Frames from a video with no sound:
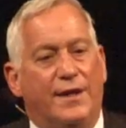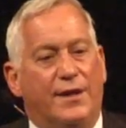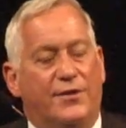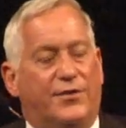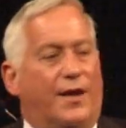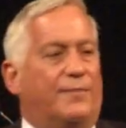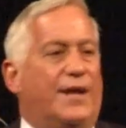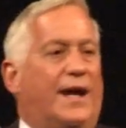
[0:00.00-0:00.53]

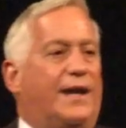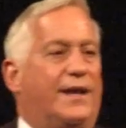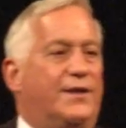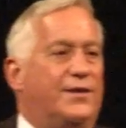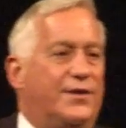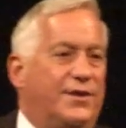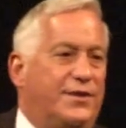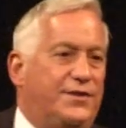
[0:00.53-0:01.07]
So I'm not
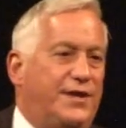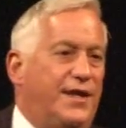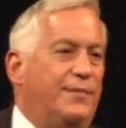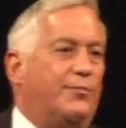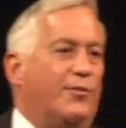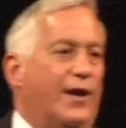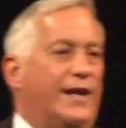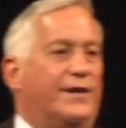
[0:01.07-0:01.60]
into the
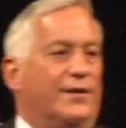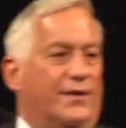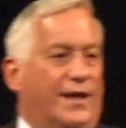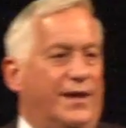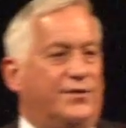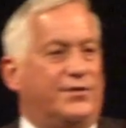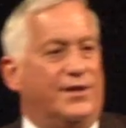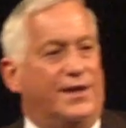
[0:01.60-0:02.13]
deep
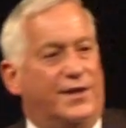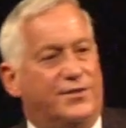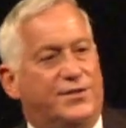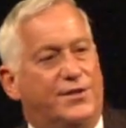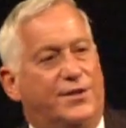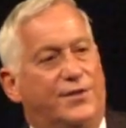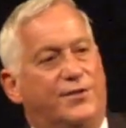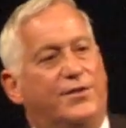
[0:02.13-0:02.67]
regulation
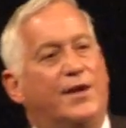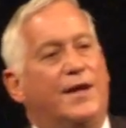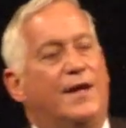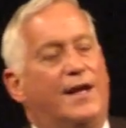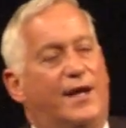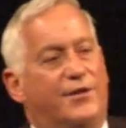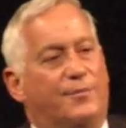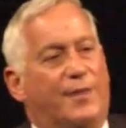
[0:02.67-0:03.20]
issues
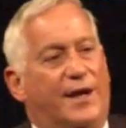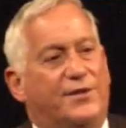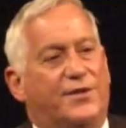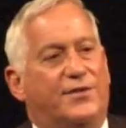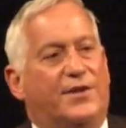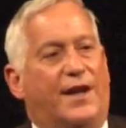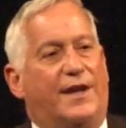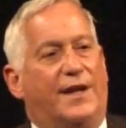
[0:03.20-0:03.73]
as much
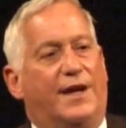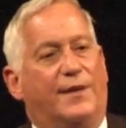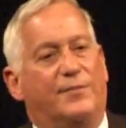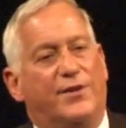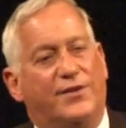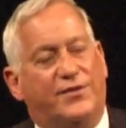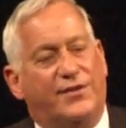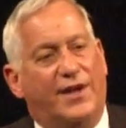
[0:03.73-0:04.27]
as I
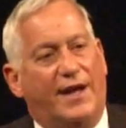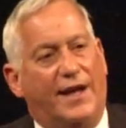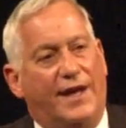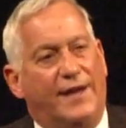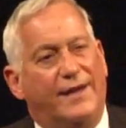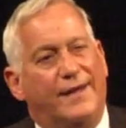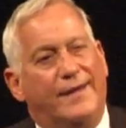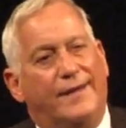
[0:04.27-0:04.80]
am to
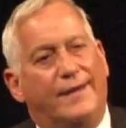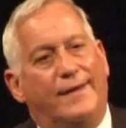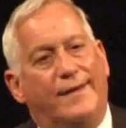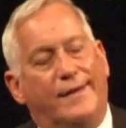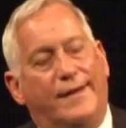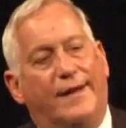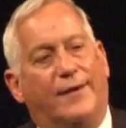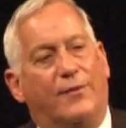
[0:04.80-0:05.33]
say,
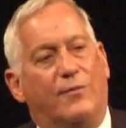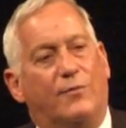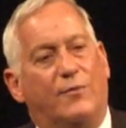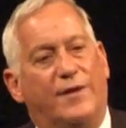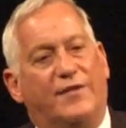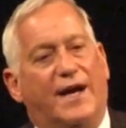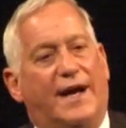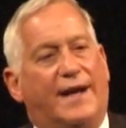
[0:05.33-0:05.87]
you know,
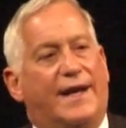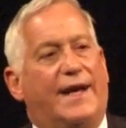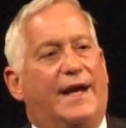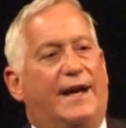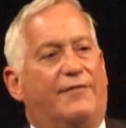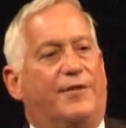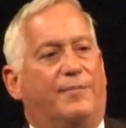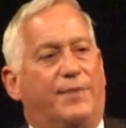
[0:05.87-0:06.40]
we've got to
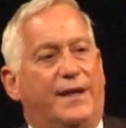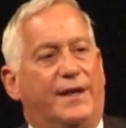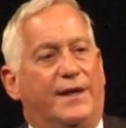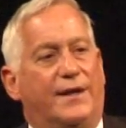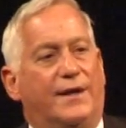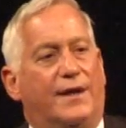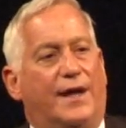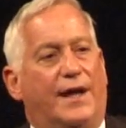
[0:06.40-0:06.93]
have it
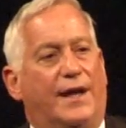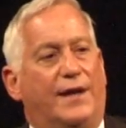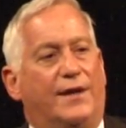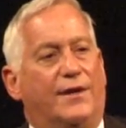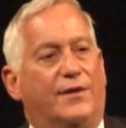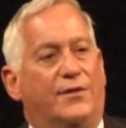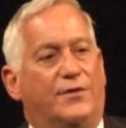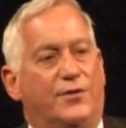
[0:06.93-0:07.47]
be a
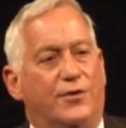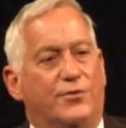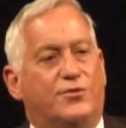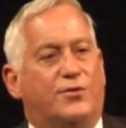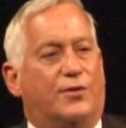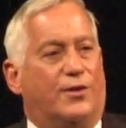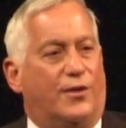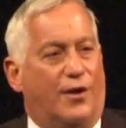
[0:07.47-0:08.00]

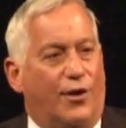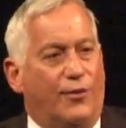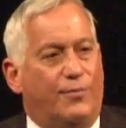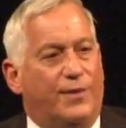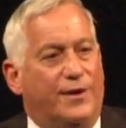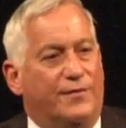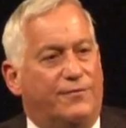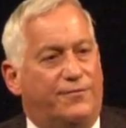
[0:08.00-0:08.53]
neutral,
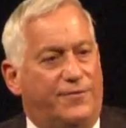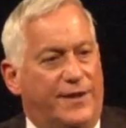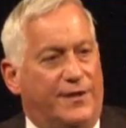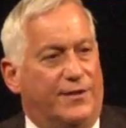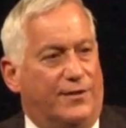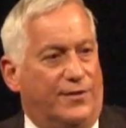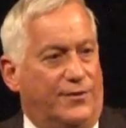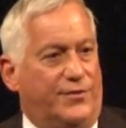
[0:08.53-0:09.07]
open
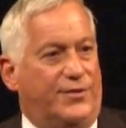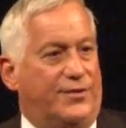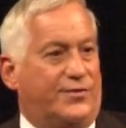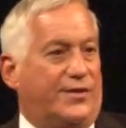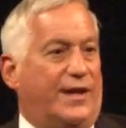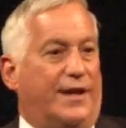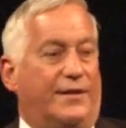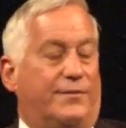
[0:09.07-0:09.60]
field, just
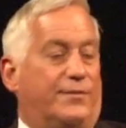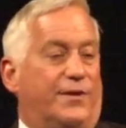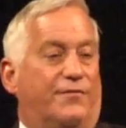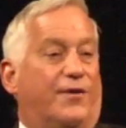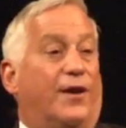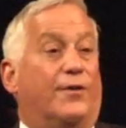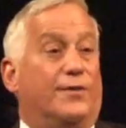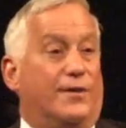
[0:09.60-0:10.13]
like the
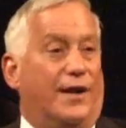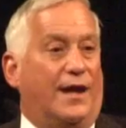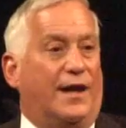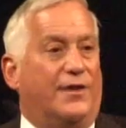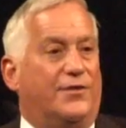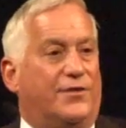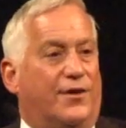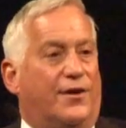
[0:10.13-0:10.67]
phone
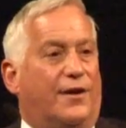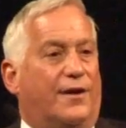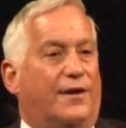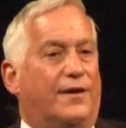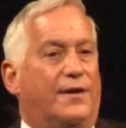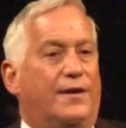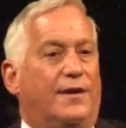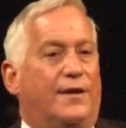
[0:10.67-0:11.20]
lines
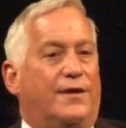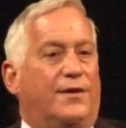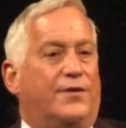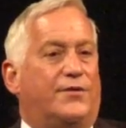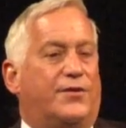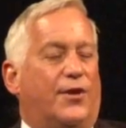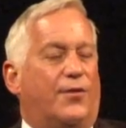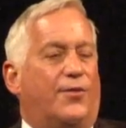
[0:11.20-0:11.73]
are,
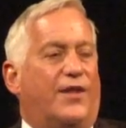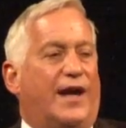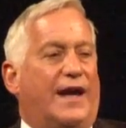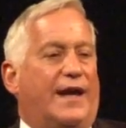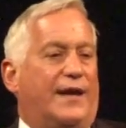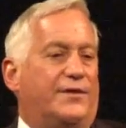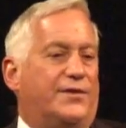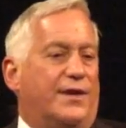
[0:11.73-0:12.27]
so
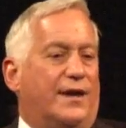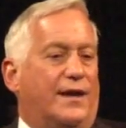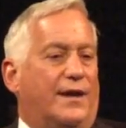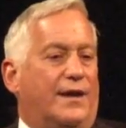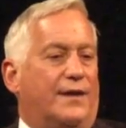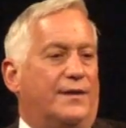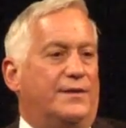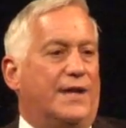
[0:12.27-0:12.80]
that
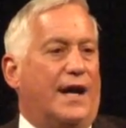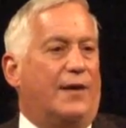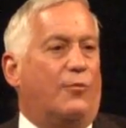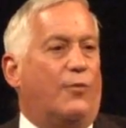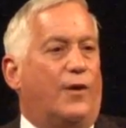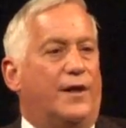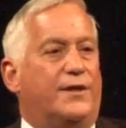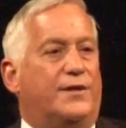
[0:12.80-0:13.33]
not
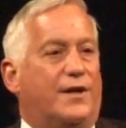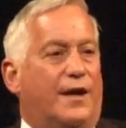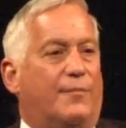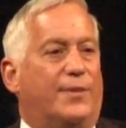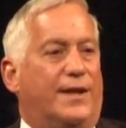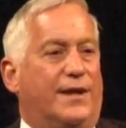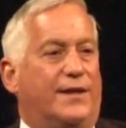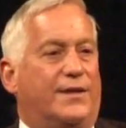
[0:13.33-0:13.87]
one
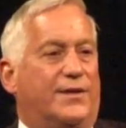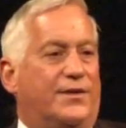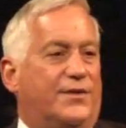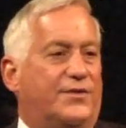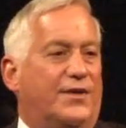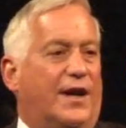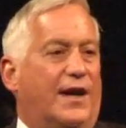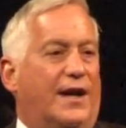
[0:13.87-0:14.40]
company can
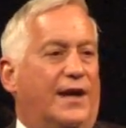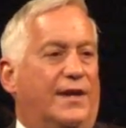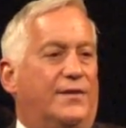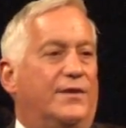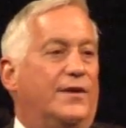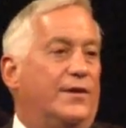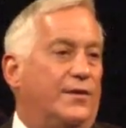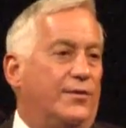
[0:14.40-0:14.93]
decide
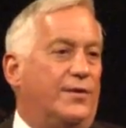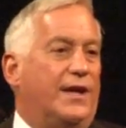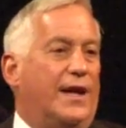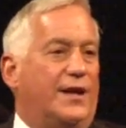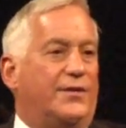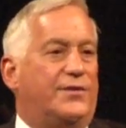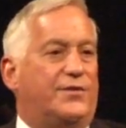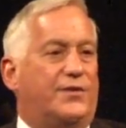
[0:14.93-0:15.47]
who
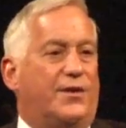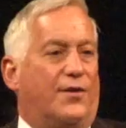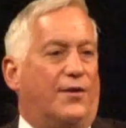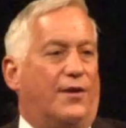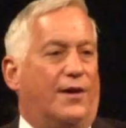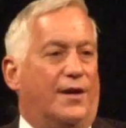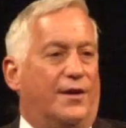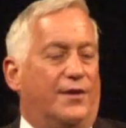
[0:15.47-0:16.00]
gets
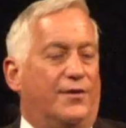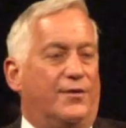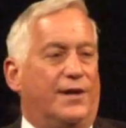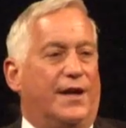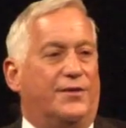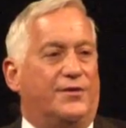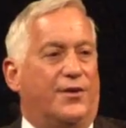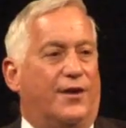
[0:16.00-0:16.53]
on and who
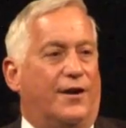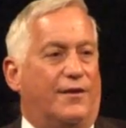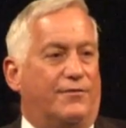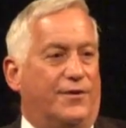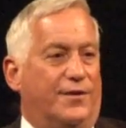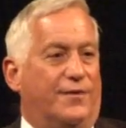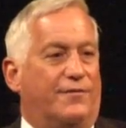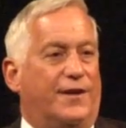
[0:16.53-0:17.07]
gets off
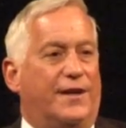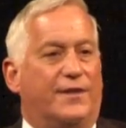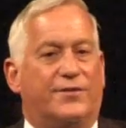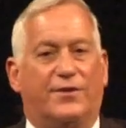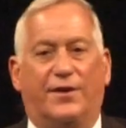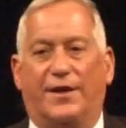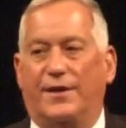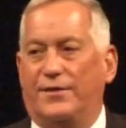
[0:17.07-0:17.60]
in the
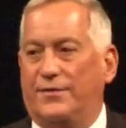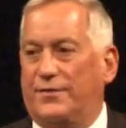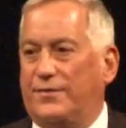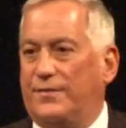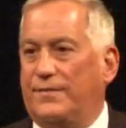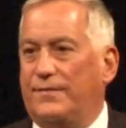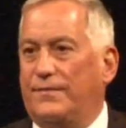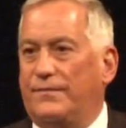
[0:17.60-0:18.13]
fast lanes.
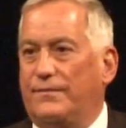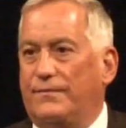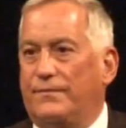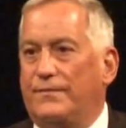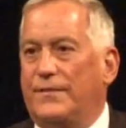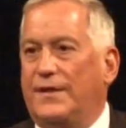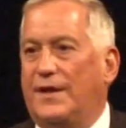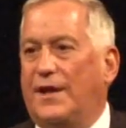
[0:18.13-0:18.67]

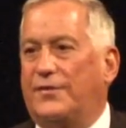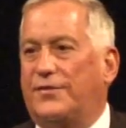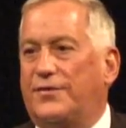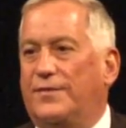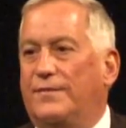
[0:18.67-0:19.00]
Yes?